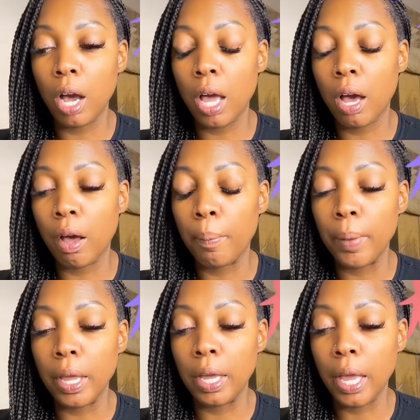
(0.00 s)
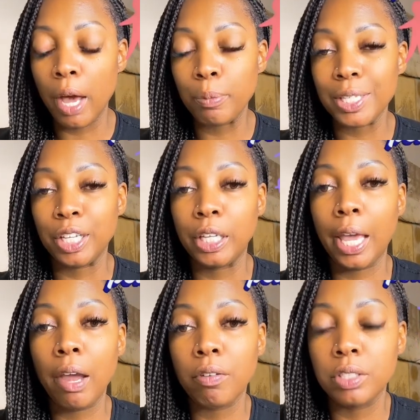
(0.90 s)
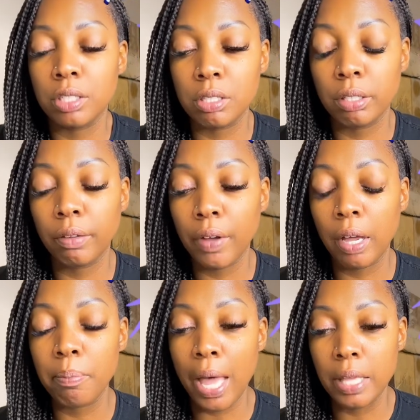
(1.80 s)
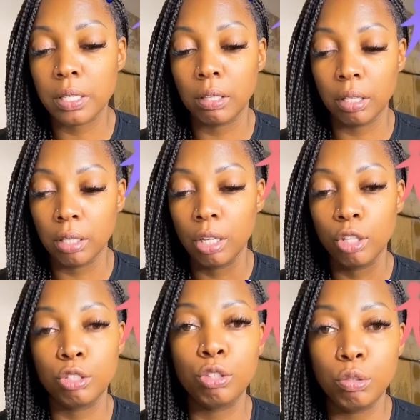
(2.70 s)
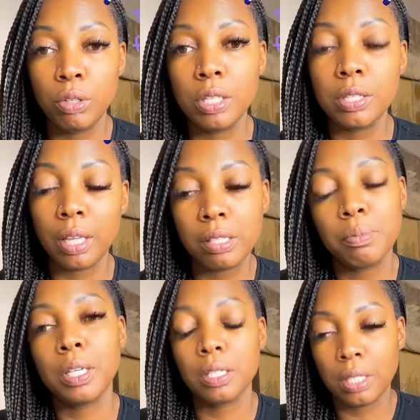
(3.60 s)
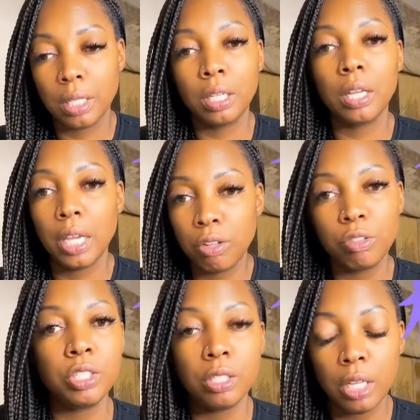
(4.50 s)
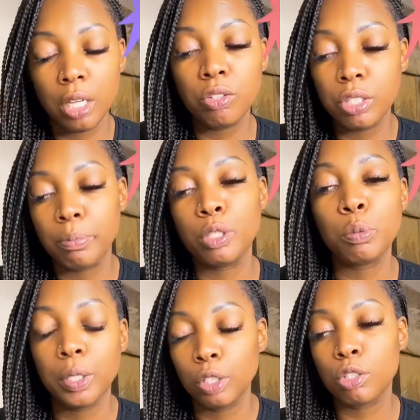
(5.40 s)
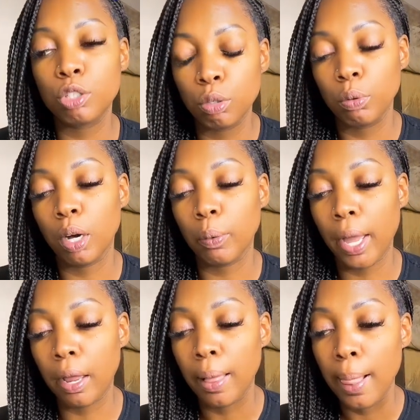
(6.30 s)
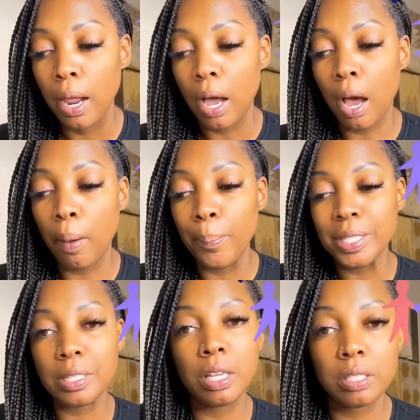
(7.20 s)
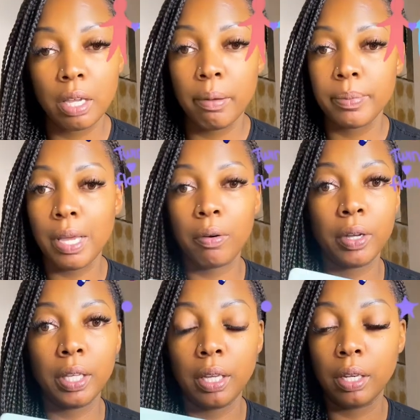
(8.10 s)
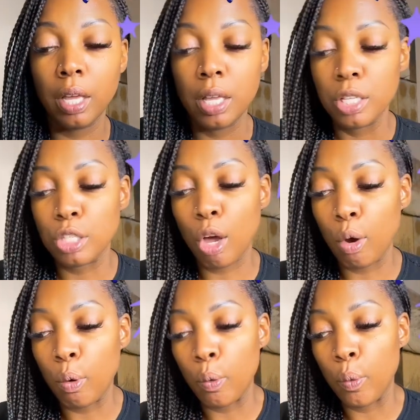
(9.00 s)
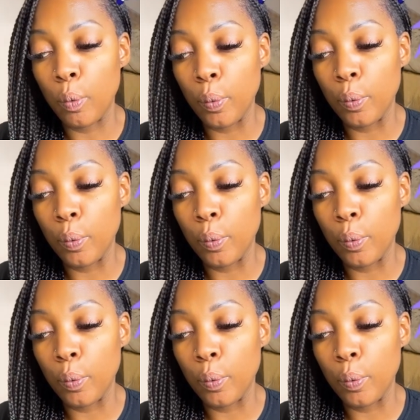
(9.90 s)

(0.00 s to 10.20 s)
um, it helps encourages the divine masculine to do these things because again, the energy, the energy between the two, okay? Um, mistakes comes out again. So